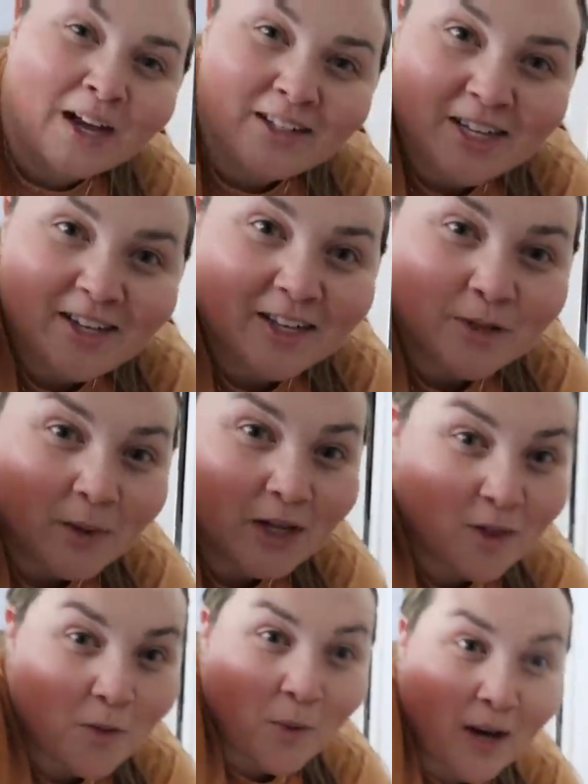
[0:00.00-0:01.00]
I'll take you guys with
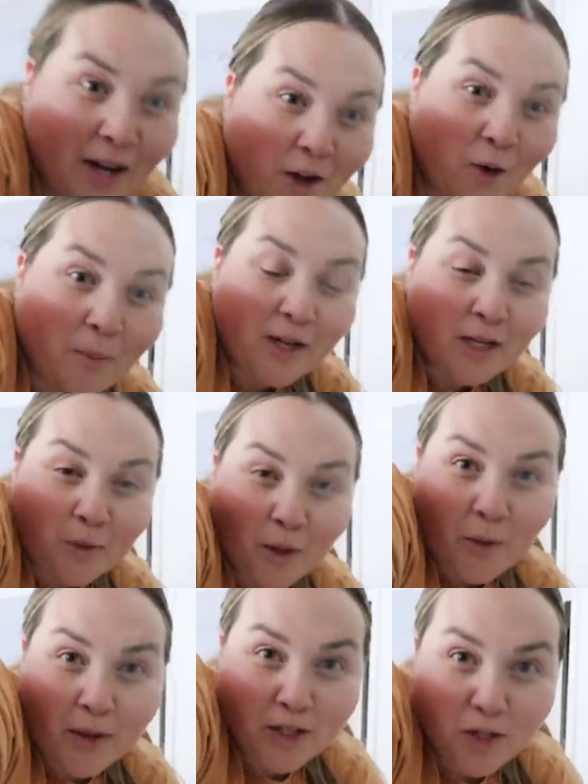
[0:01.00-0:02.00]
when I go because we're going